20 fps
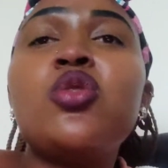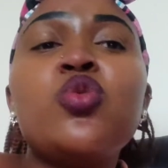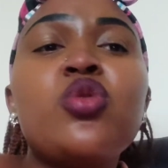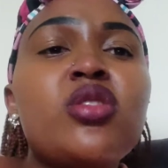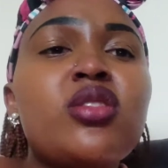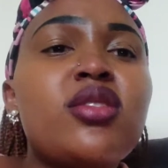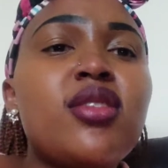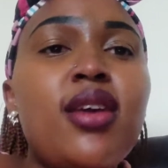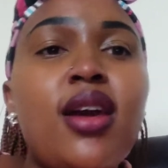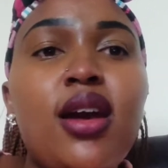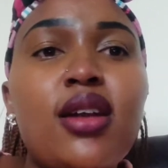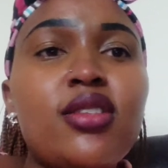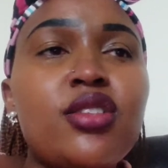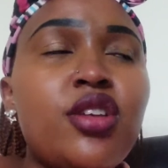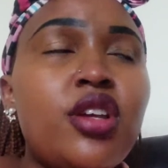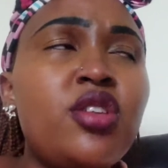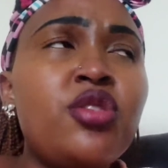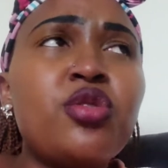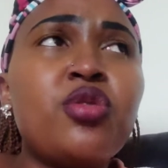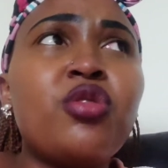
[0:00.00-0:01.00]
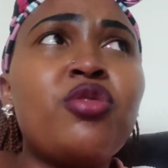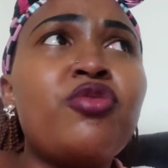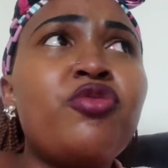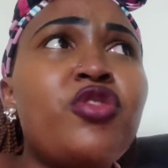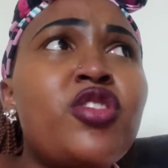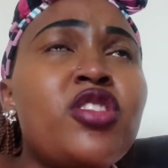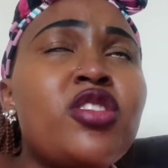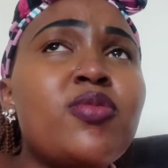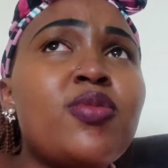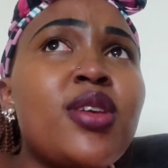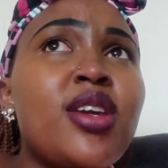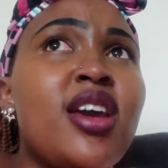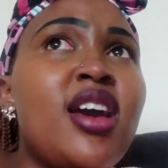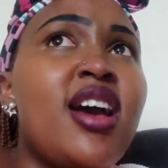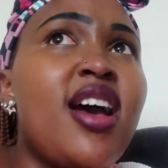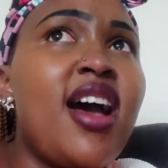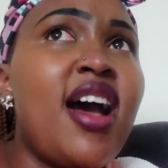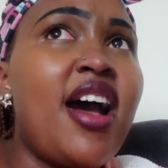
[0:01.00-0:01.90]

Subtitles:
And he was there trying to convince me,